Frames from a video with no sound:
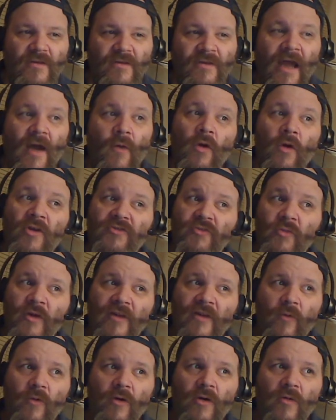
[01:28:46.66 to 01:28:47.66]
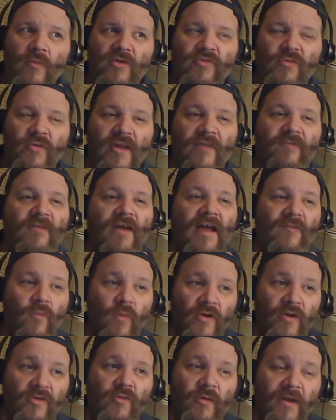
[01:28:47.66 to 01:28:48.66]
Not 124 and 125.
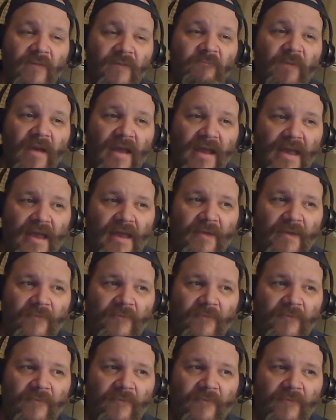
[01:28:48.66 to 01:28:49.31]
125.